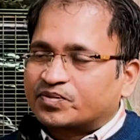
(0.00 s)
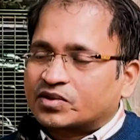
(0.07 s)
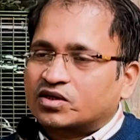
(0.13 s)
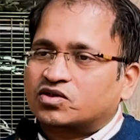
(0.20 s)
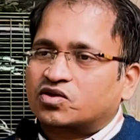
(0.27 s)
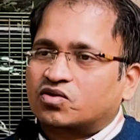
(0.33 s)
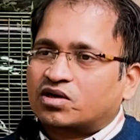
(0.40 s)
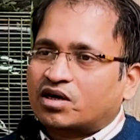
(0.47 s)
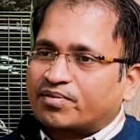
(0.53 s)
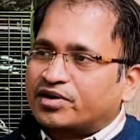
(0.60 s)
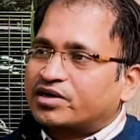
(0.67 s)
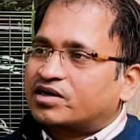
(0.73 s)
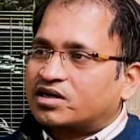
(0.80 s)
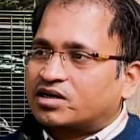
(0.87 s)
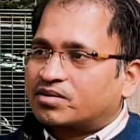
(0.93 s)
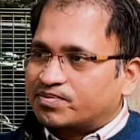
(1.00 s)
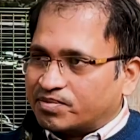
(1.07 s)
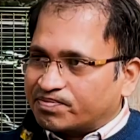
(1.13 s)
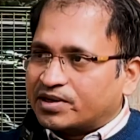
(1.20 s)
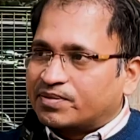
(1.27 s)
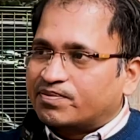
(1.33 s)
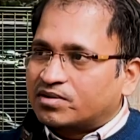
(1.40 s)
So community
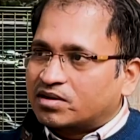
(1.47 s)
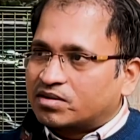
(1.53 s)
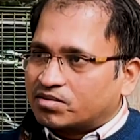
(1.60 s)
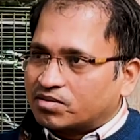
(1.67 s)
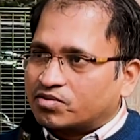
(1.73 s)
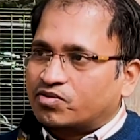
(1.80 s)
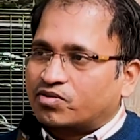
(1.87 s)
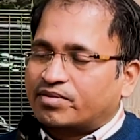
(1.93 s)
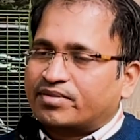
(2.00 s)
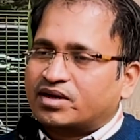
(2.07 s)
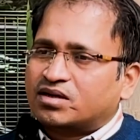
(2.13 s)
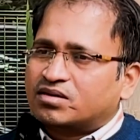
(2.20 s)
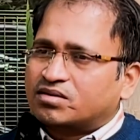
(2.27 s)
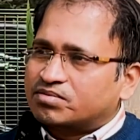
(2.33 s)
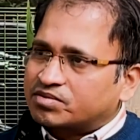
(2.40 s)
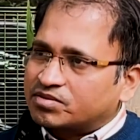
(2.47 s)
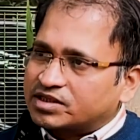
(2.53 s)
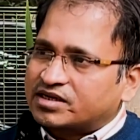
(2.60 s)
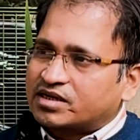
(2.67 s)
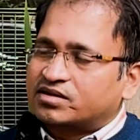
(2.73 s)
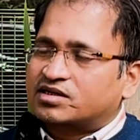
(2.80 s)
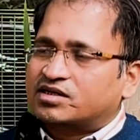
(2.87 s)
people, women,
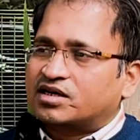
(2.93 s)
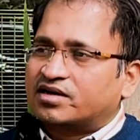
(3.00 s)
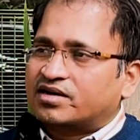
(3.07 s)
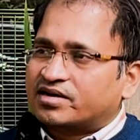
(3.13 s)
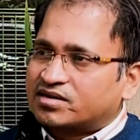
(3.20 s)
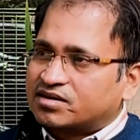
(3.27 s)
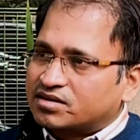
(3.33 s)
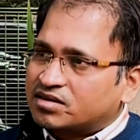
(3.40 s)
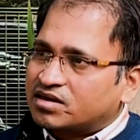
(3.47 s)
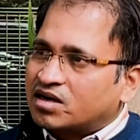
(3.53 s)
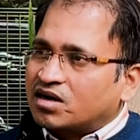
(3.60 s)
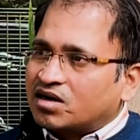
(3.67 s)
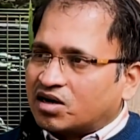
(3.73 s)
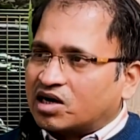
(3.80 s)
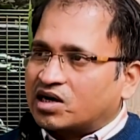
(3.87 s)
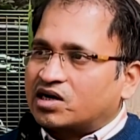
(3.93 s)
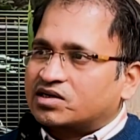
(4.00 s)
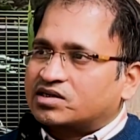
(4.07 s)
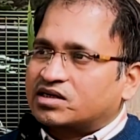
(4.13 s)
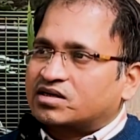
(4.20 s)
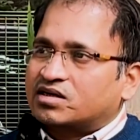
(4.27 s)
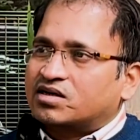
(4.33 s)
children,
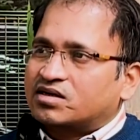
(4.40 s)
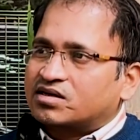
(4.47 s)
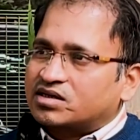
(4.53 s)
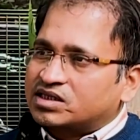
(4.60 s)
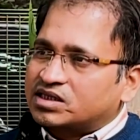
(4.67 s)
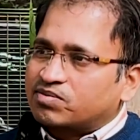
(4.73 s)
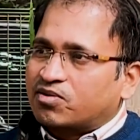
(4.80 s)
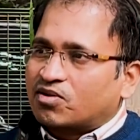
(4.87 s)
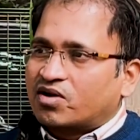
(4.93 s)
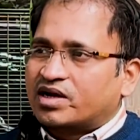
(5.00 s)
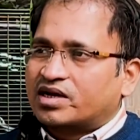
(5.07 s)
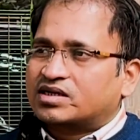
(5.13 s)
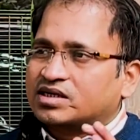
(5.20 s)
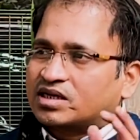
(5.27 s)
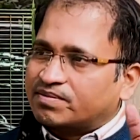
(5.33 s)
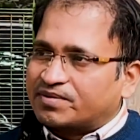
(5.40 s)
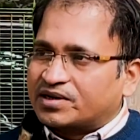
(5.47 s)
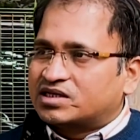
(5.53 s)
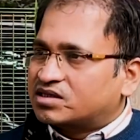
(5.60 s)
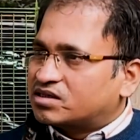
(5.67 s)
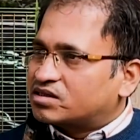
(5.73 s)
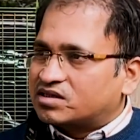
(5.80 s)
adolescent girls, boys and
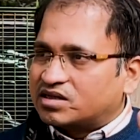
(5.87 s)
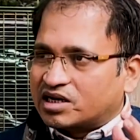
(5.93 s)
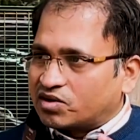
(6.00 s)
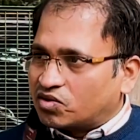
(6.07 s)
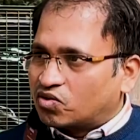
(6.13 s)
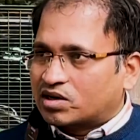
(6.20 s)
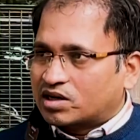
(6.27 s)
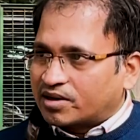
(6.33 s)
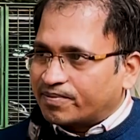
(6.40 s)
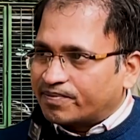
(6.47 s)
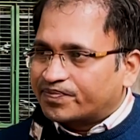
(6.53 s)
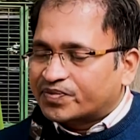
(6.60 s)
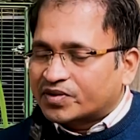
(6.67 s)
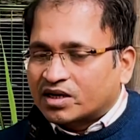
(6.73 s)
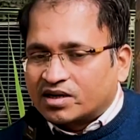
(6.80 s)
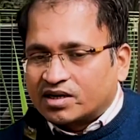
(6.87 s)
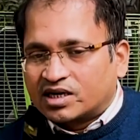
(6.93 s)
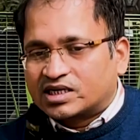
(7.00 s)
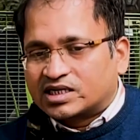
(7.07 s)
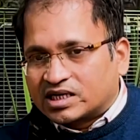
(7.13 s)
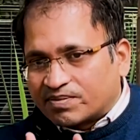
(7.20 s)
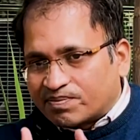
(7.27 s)
patients, they do come.
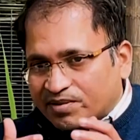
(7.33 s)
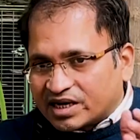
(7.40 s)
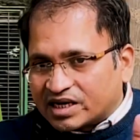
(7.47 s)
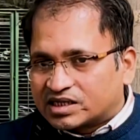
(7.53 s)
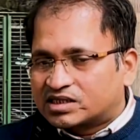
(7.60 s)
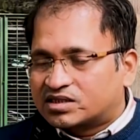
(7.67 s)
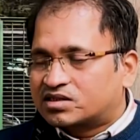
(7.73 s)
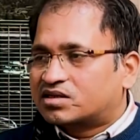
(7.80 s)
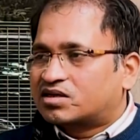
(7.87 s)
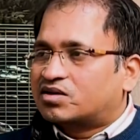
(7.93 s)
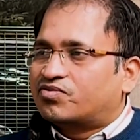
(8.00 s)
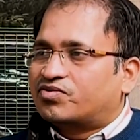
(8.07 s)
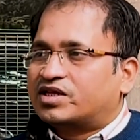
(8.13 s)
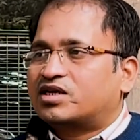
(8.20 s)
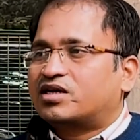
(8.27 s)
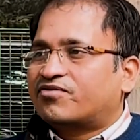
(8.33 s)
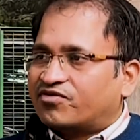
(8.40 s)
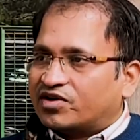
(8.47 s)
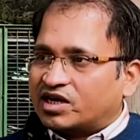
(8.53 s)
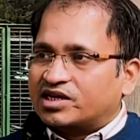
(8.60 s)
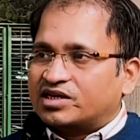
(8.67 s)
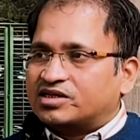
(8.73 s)
It's a place within a
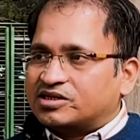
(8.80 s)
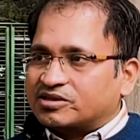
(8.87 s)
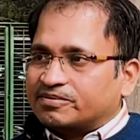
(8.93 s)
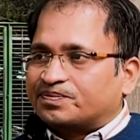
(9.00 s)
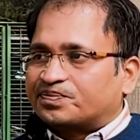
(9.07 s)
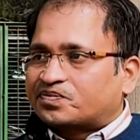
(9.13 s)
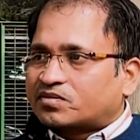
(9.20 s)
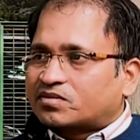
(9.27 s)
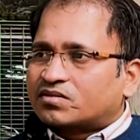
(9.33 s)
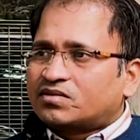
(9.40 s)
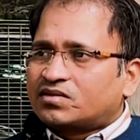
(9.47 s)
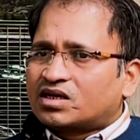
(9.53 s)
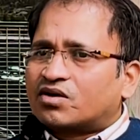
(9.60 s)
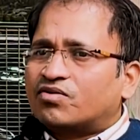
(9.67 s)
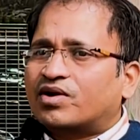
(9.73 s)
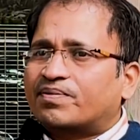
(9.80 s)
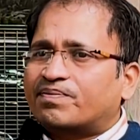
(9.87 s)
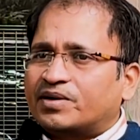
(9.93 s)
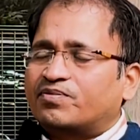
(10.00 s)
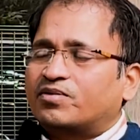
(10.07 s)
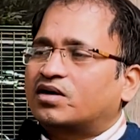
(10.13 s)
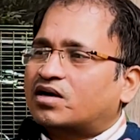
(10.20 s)
village where
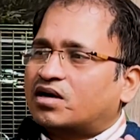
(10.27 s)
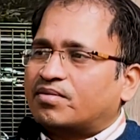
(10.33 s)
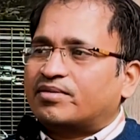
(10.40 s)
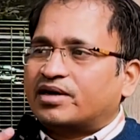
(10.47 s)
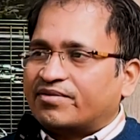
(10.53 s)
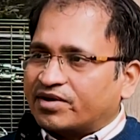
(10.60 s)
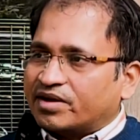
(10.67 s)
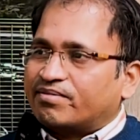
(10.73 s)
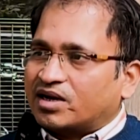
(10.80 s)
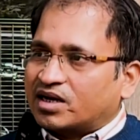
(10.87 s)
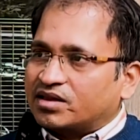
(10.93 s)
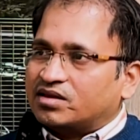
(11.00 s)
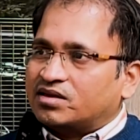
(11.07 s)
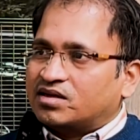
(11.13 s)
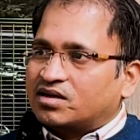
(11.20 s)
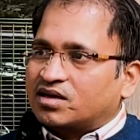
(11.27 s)
people come every month,